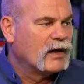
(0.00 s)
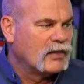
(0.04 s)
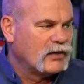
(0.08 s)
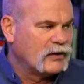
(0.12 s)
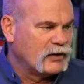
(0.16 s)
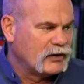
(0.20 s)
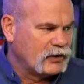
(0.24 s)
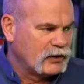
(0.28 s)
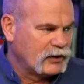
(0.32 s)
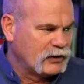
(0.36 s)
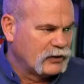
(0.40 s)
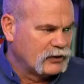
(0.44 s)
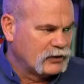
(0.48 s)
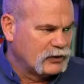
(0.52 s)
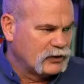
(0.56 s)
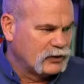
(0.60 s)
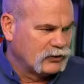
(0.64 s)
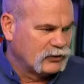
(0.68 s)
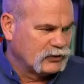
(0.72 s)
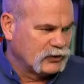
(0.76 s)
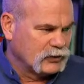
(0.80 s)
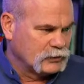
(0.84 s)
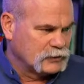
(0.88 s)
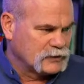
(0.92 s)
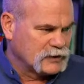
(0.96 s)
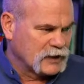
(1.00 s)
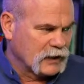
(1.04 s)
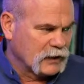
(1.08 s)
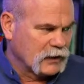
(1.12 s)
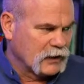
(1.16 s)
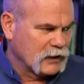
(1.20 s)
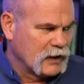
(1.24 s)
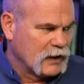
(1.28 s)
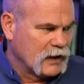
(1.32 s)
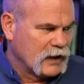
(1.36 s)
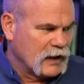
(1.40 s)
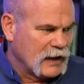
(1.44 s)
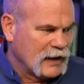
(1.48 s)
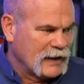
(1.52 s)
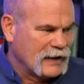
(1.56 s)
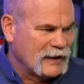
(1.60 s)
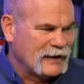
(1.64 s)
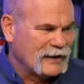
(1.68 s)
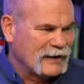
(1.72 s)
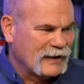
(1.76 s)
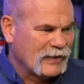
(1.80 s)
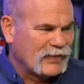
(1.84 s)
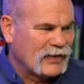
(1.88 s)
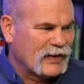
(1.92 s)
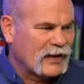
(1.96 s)
other YouTube channel,
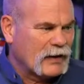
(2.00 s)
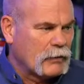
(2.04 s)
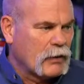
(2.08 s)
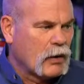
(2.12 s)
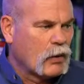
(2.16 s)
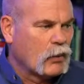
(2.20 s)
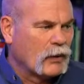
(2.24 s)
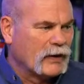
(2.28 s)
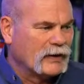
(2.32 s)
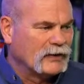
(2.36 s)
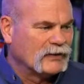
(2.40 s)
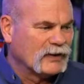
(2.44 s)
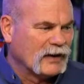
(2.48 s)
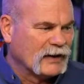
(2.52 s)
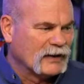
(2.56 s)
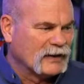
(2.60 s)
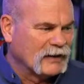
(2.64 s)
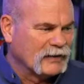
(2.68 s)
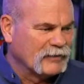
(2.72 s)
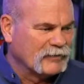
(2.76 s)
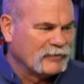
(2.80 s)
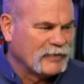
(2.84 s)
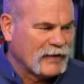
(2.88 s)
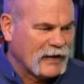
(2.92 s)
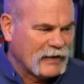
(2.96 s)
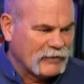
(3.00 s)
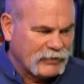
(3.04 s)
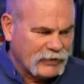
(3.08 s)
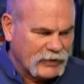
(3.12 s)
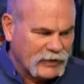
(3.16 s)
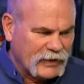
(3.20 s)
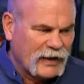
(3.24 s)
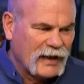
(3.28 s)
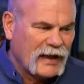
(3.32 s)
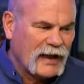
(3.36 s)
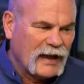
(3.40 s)
and I think I'm going to wait till I get 500.